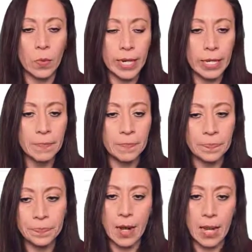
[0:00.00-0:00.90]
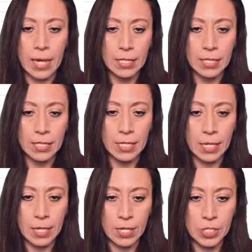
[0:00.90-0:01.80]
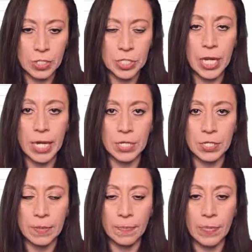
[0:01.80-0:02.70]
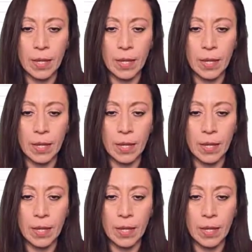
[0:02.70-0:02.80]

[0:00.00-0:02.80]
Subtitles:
query, let's change